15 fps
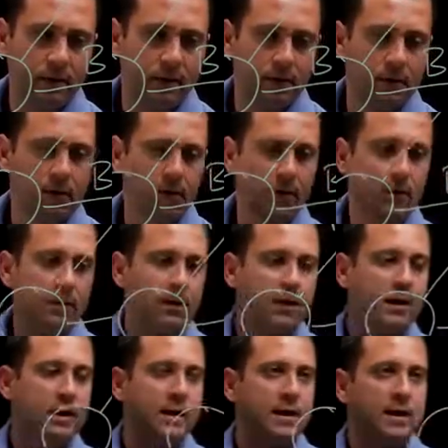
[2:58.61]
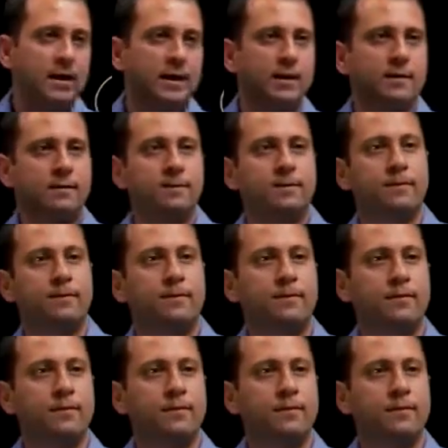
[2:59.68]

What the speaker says: Nothing is said.